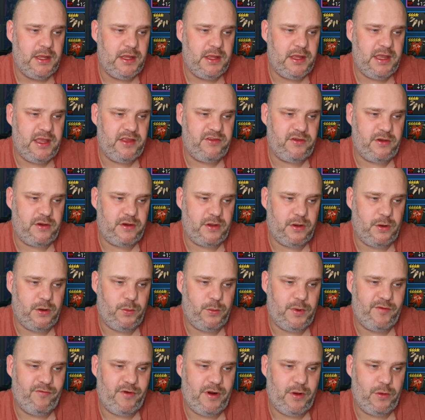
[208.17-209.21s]
It's only got
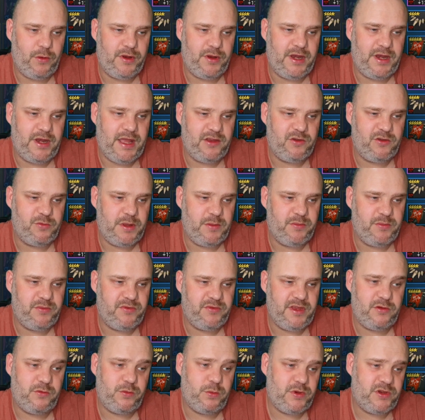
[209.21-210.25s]
1 roll in HP
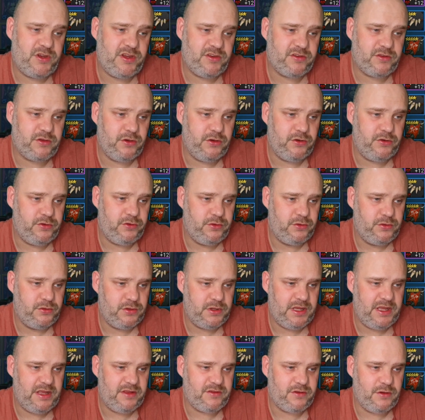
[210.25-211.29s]
percentage, which is good.
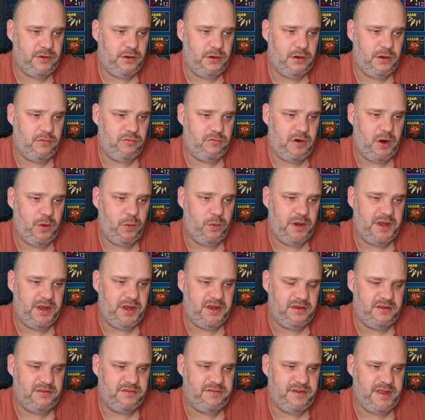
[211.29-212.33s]
It's got a roll in
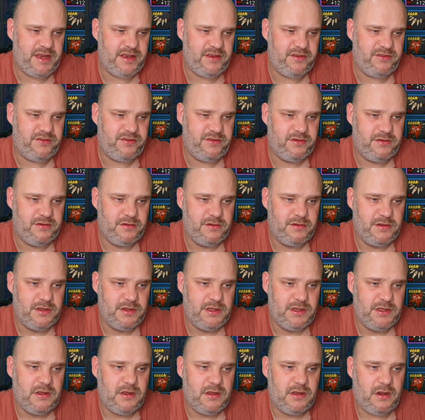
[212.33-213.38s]
defense.
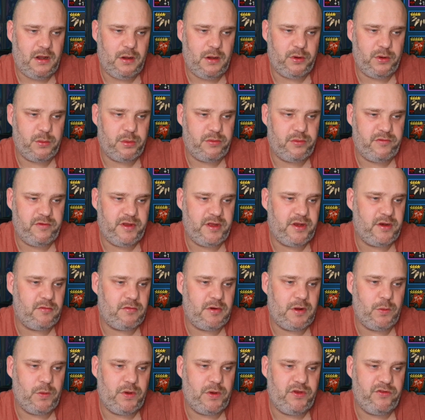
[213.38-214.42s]
I would have preferred a
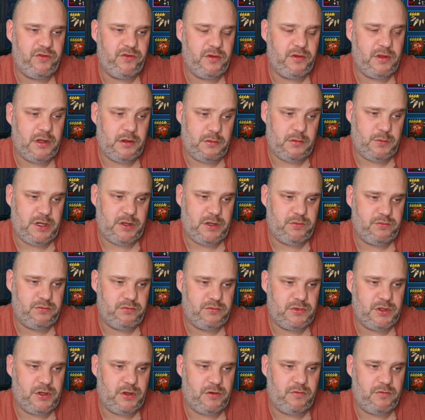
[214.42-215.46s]
roll in, oh, well,
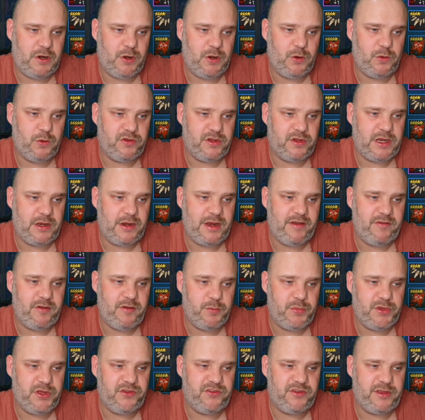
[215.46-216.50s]
not a roll because I don't have
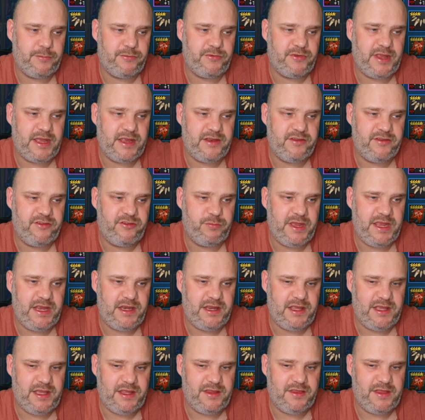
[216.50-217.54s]
it, but a substat in speed
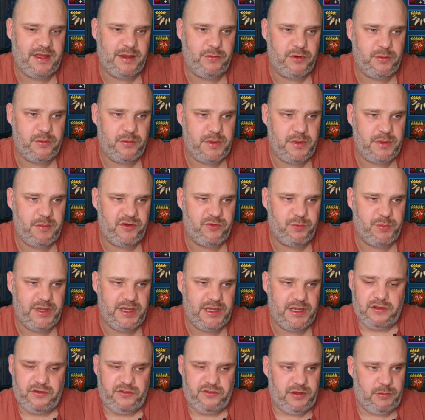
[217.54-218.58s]
here. That would have been much
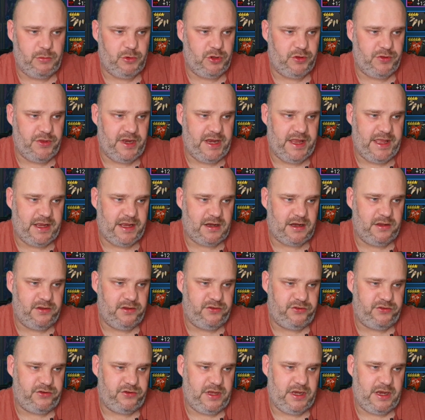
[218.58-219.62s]
better. Similar on the
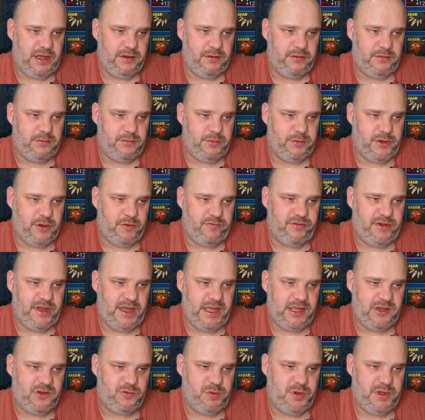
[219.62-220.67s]
necklace, we've gone for
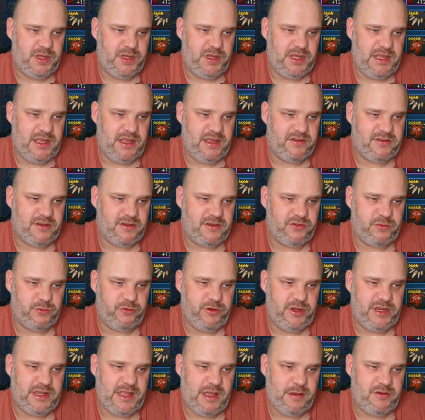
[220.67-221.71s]
HP. It's got some
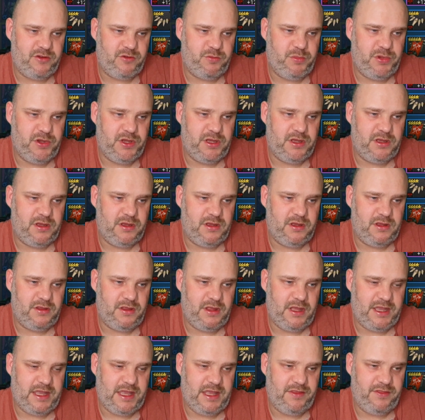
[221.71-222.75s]
crit damage, but
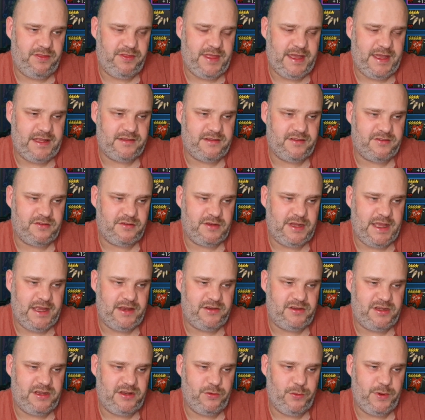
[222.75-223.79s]
again, that doesn't
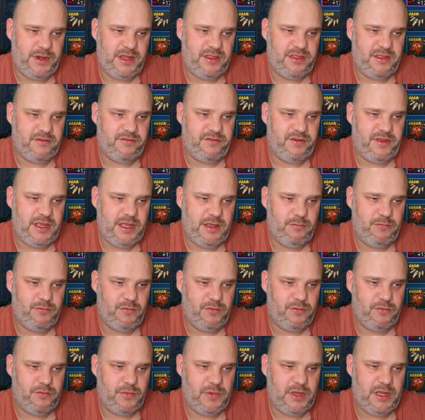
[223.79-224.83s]
actually do anything for him.
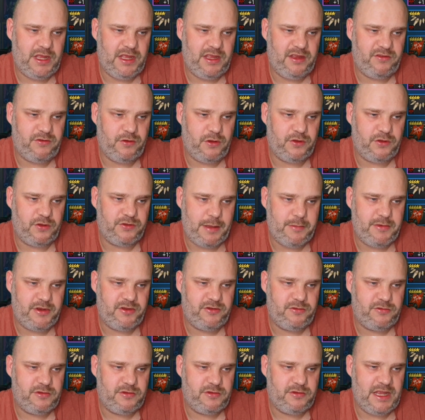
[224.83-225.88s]
He's not a
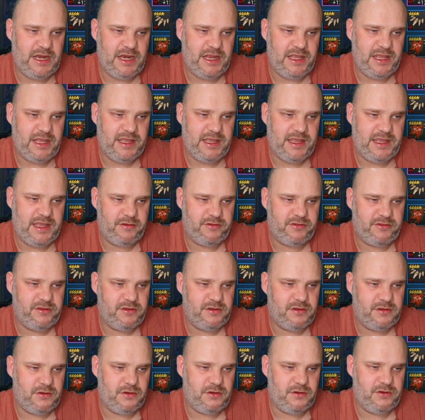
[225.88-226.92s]
damage dealing
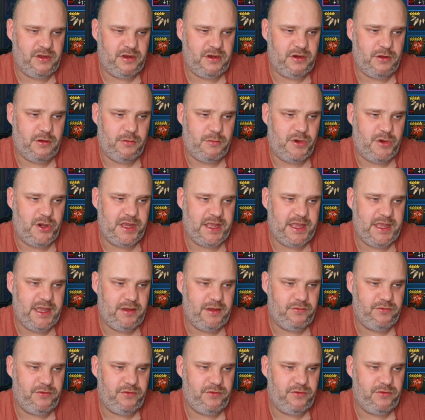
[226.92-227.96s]
character, certainly not on my
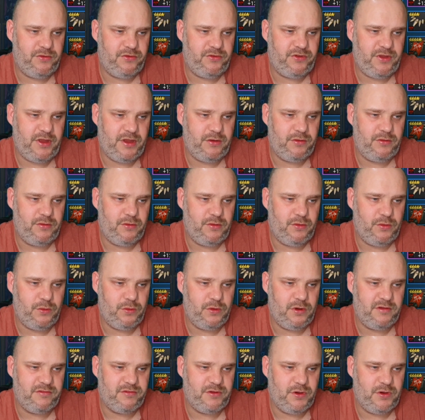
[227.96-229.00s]
account. So
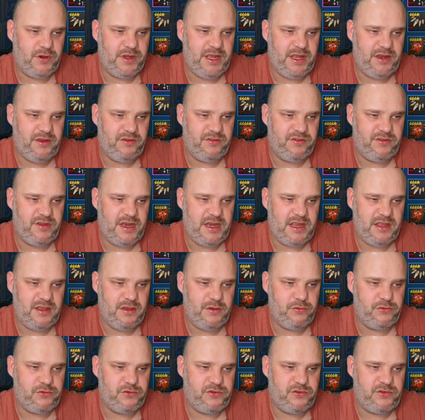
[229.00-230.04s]
all I've got here that's any
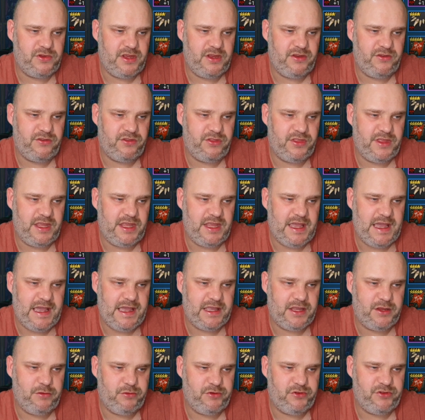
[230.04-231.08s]
use is the
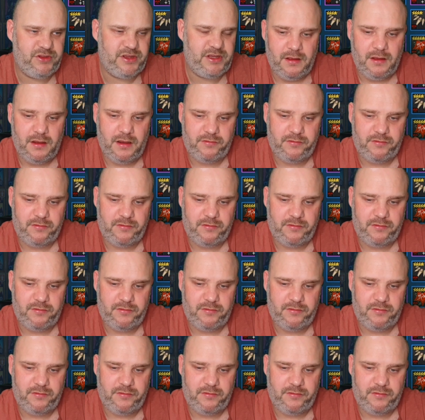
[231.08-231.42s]
accuracy.